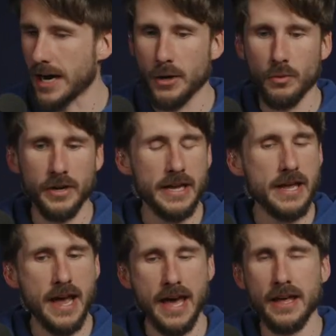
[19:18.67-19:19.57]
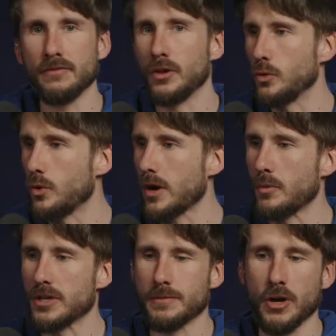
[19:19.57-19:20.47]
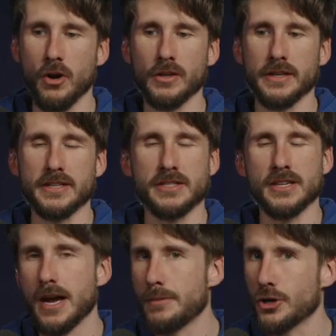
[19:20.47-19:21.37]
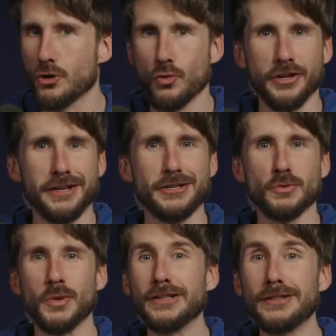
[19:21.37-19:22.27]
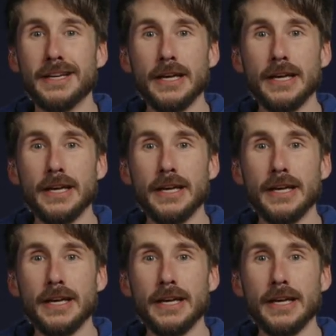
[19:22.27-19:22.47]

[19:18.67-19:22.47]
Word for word: I don't want to get ahead of the Lord. I want it to be all in his timing according to his will.